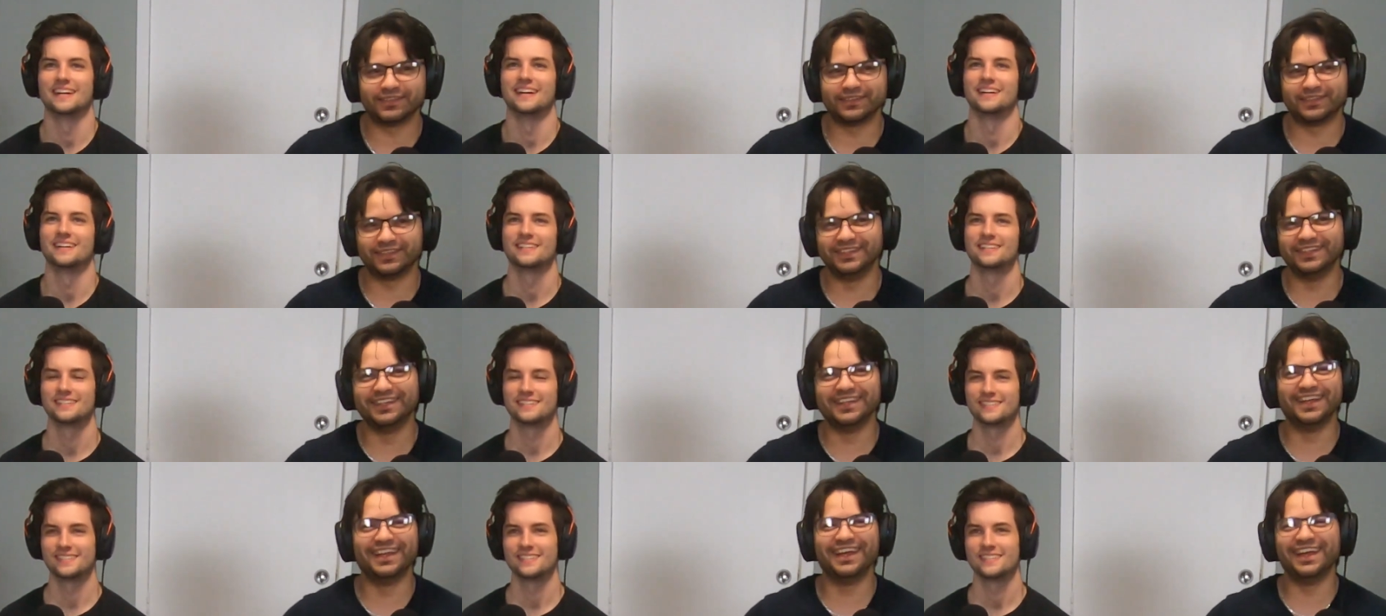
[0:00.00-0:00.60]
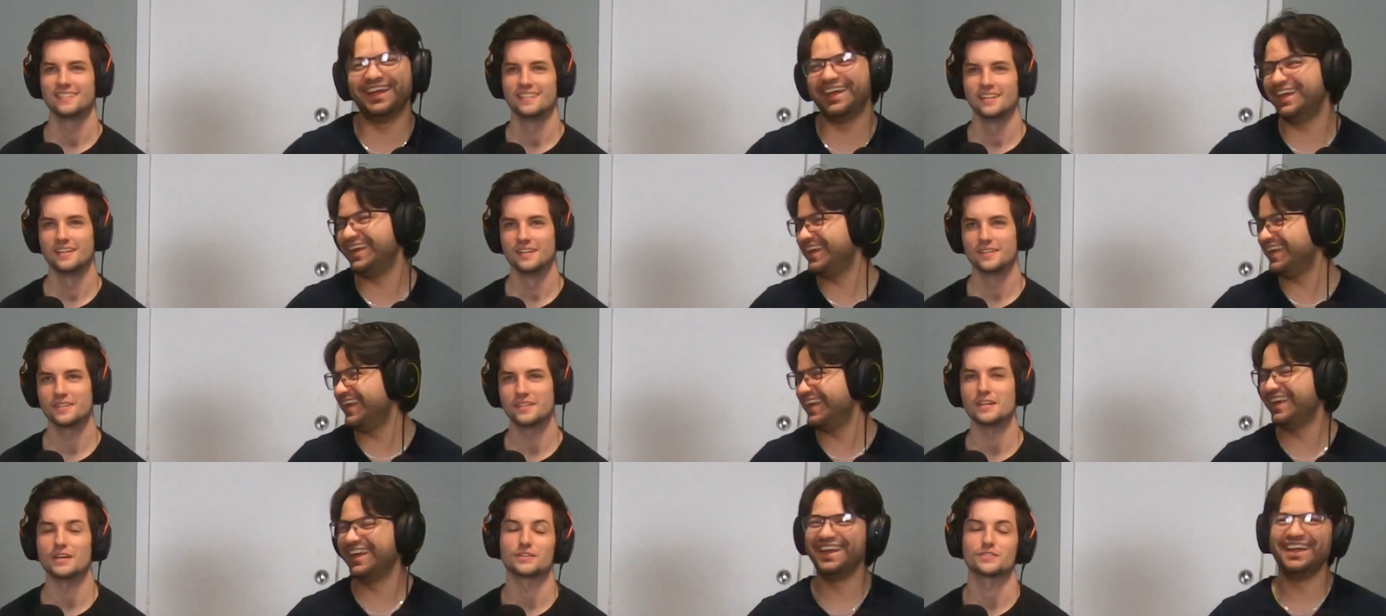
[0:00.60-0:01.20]
Speaker 1: season.
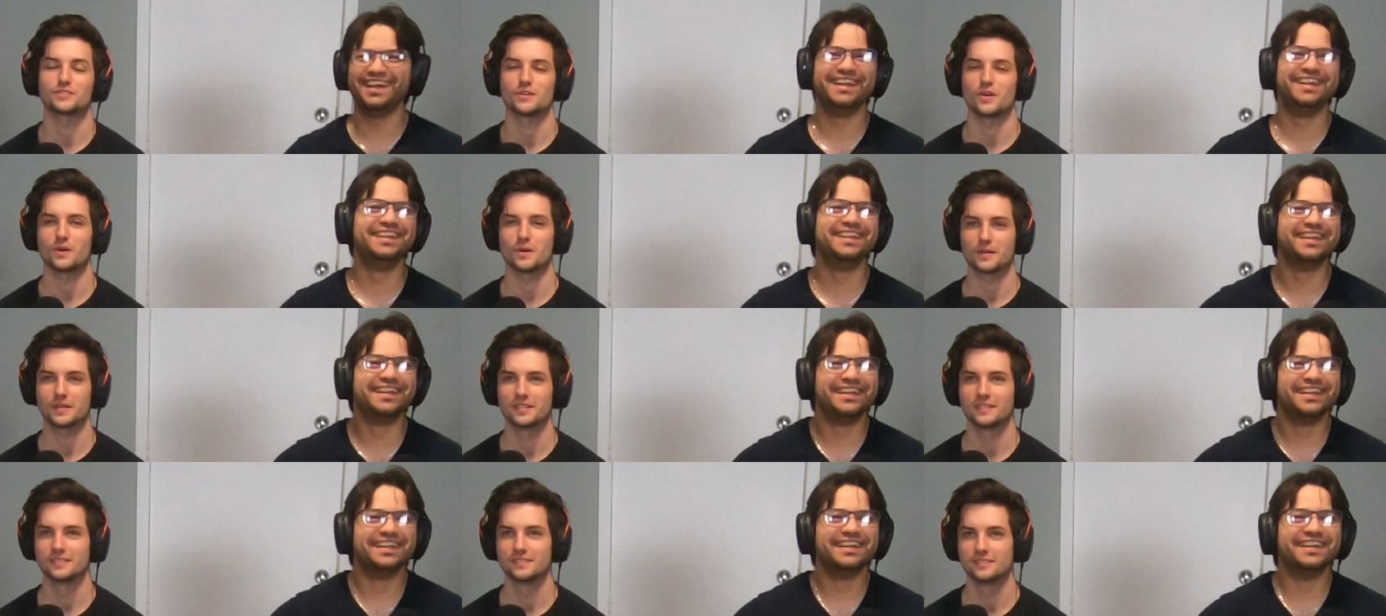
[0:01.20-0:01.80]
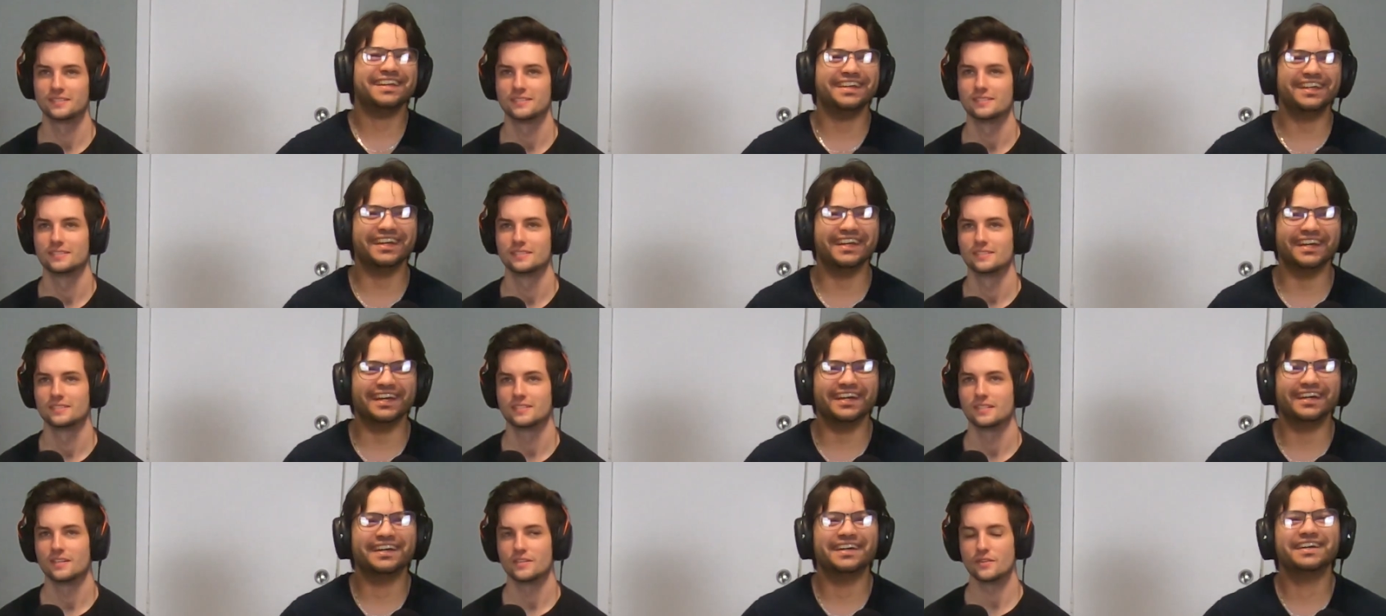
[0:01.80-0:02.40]
the next arc.
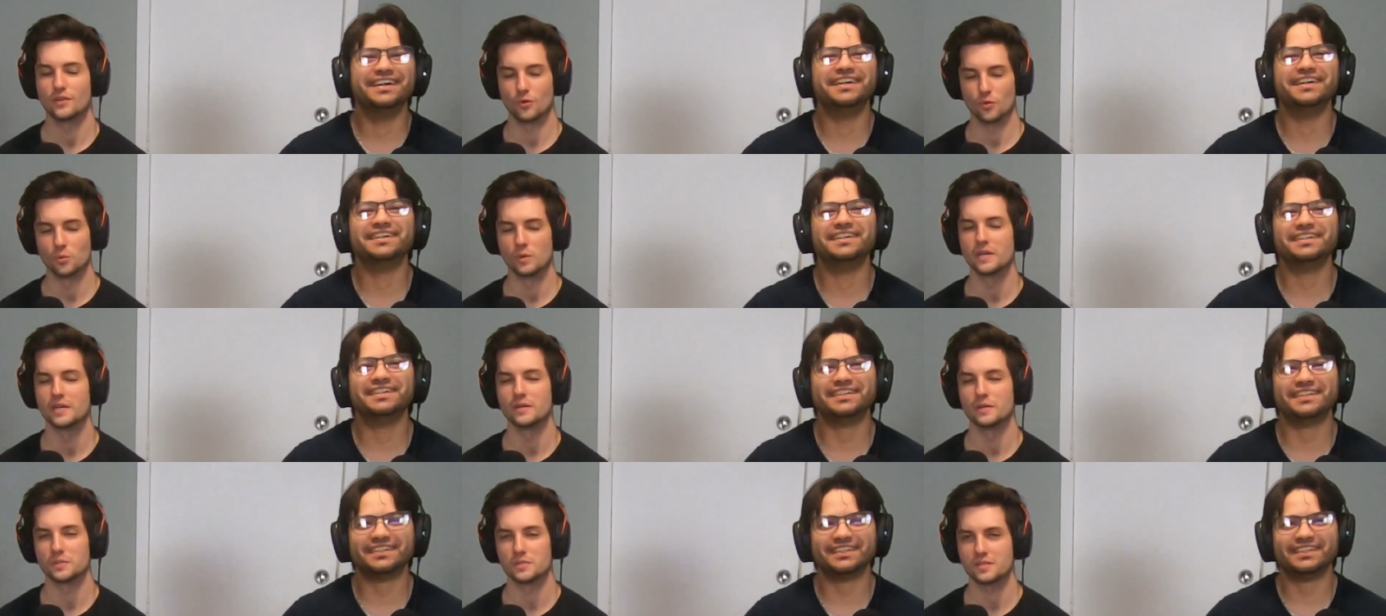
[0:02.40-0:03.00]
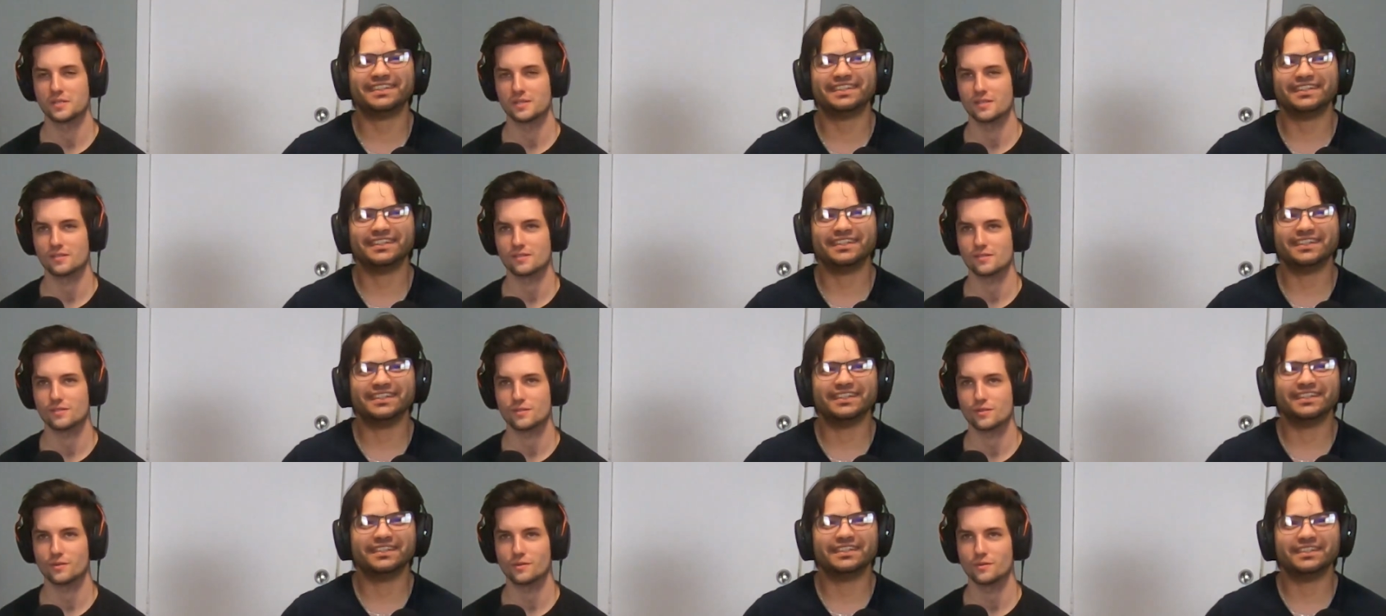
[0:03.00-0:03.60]
Yeah. The real
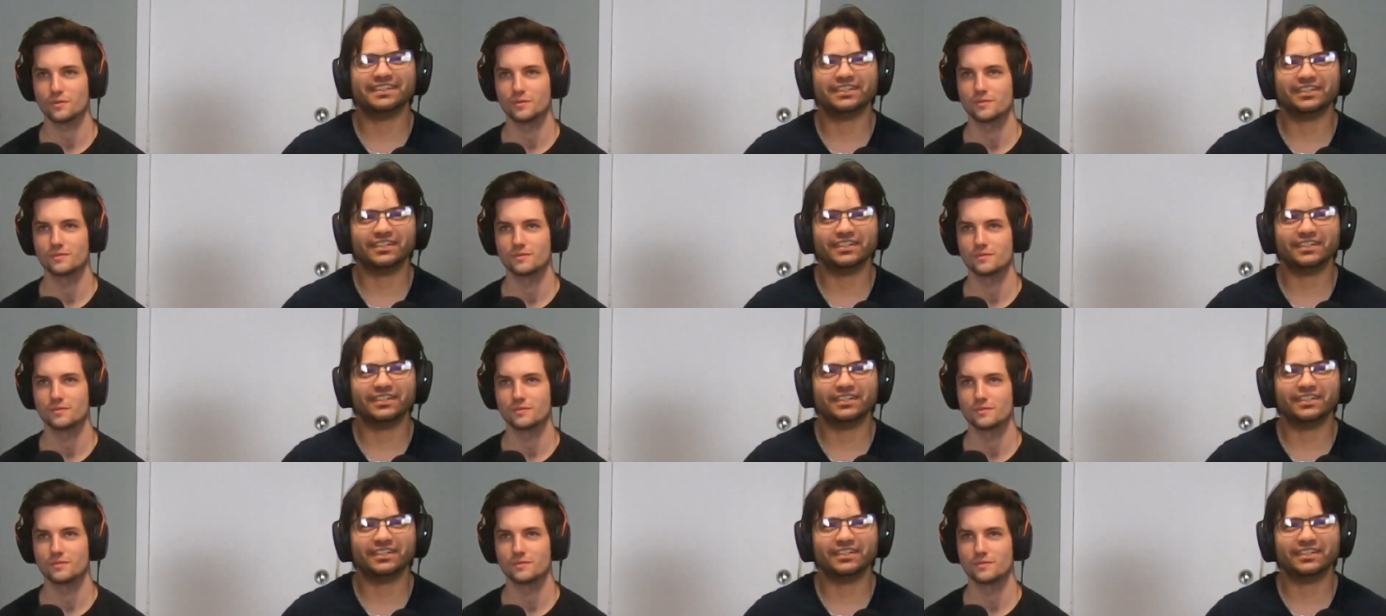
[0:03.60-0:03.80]
season two.